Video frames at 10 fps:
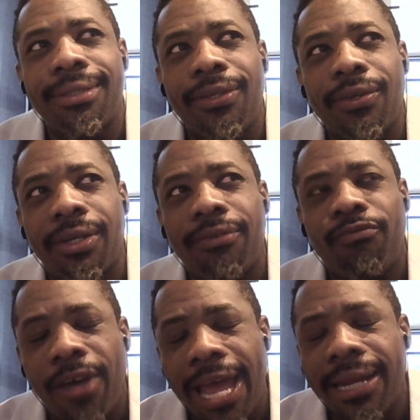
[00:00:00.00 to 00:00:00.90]
you can
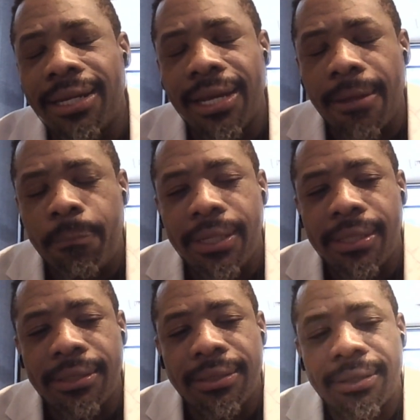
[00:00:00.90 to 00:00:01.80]
find a
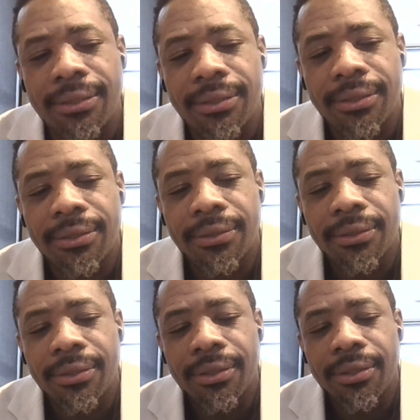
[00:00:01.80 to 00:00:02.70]
piece
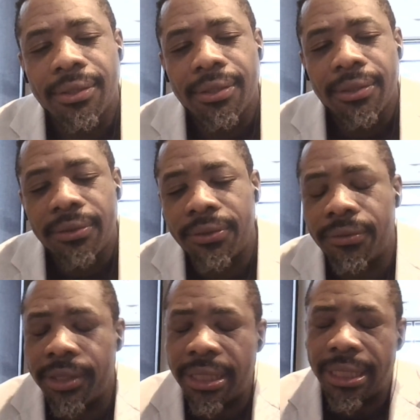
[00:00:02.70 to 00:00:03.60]
to
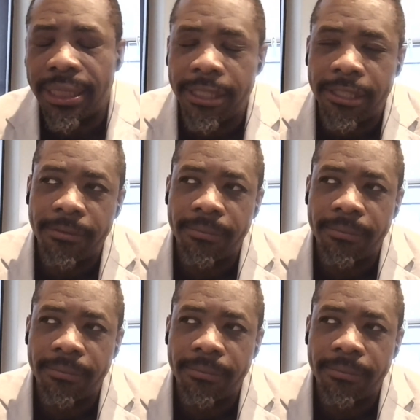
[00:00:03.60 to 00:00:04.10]
really